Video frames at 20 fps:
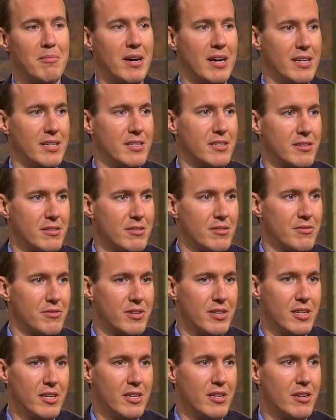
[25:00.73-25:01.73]
mind of,
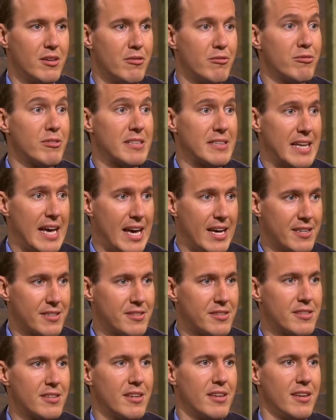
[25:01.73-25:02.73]
of
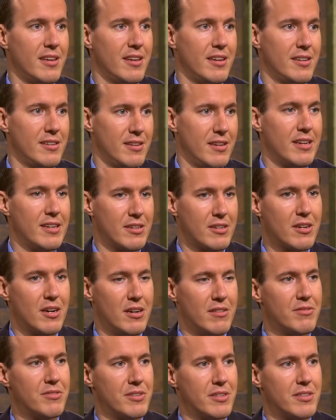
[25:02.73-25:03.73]
relax and, and
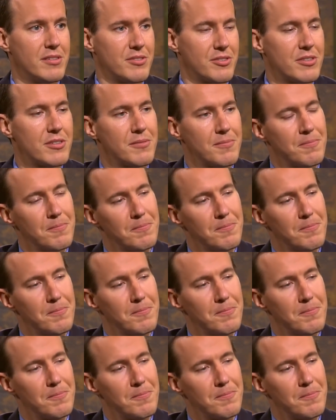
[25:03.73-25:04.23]
confidence.